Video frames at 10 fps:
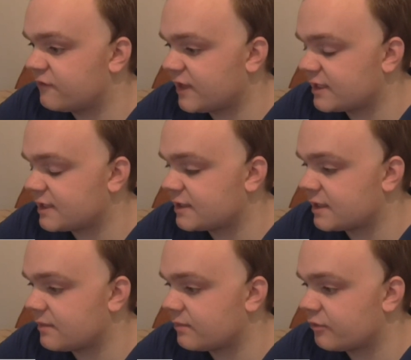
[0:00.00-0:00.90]
fixes
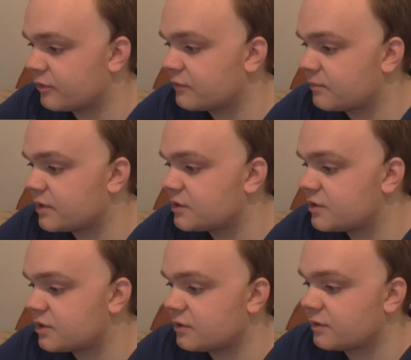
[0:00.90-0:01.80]
and
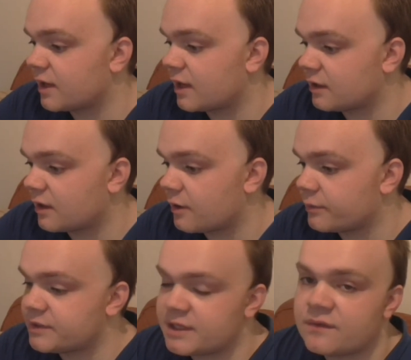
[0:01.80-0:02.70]
improvements you can go
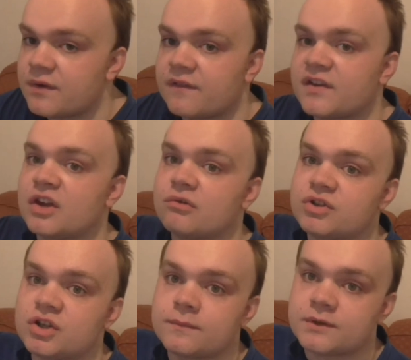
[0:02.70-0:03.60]
and see if other
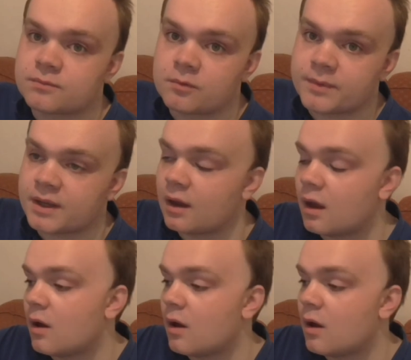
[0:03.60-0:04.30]
YouTubers will be